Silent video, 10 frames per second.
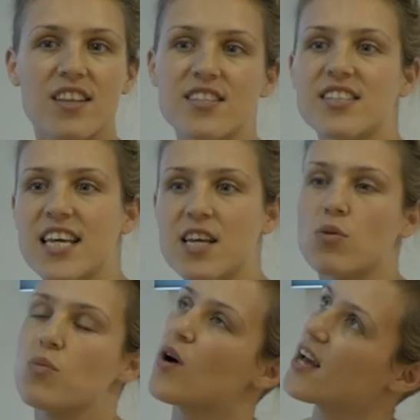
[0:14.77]
zine,
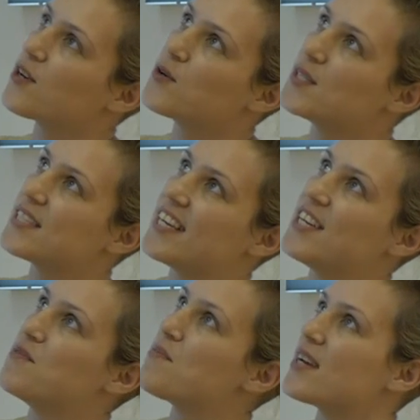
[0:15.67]
or what I call a
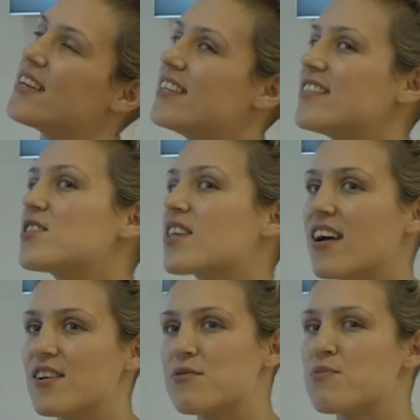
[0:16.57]
zine, but is
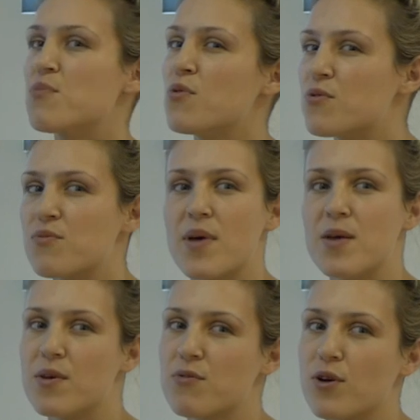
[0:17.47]
kind of more of
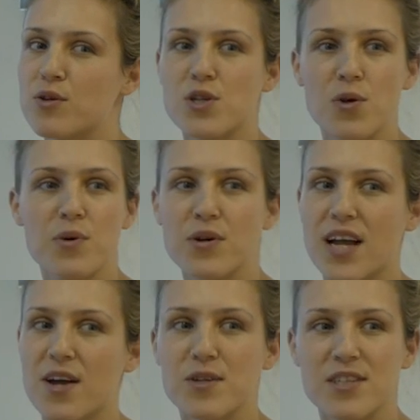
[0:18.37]
maybe a photo book
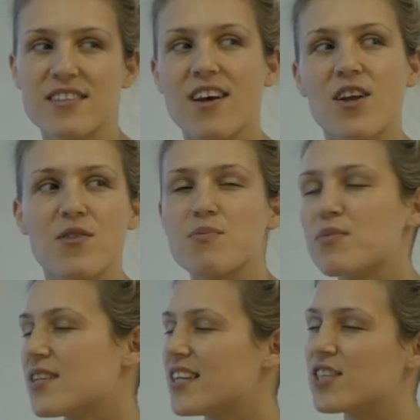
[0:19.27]
now, which is kind of
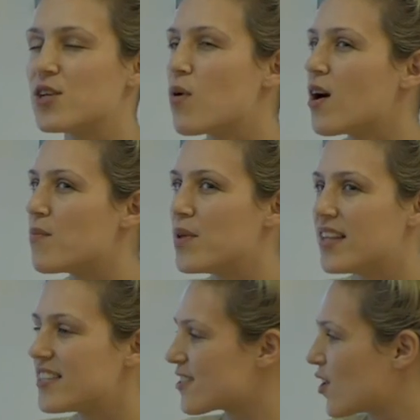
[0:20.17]
potentially why I'm in
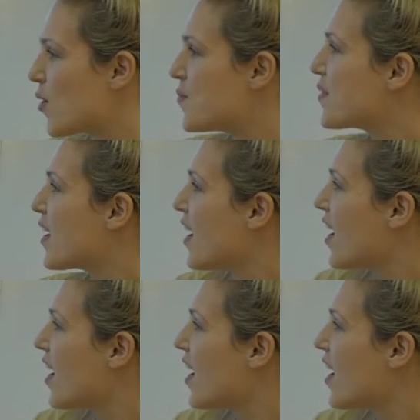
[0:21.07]
this slot,